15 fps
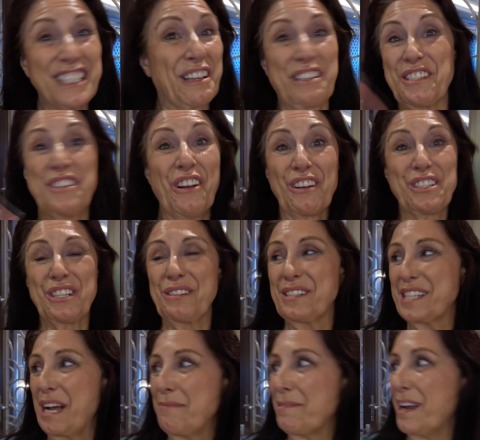So it's not two
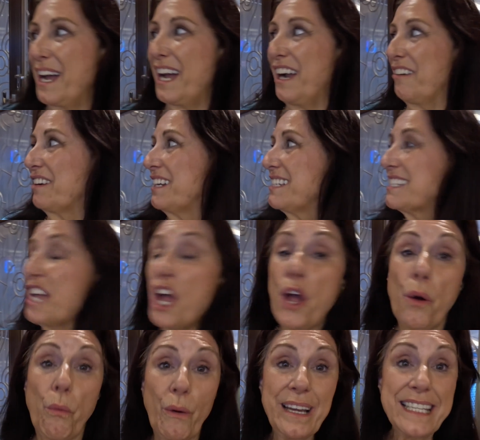separate areas.
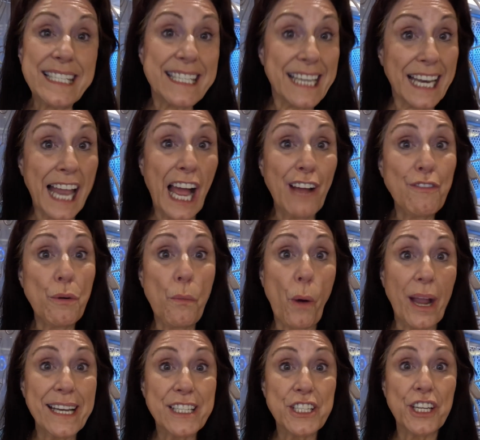We still have a
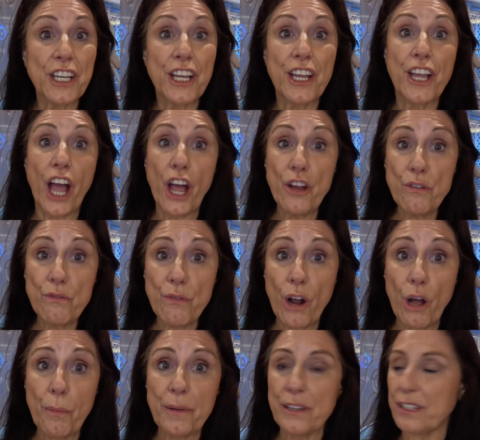way to go,
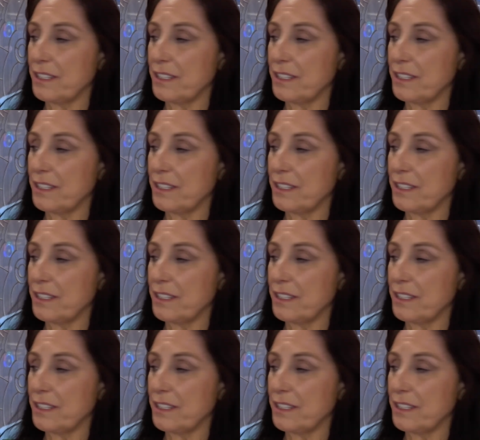Robert.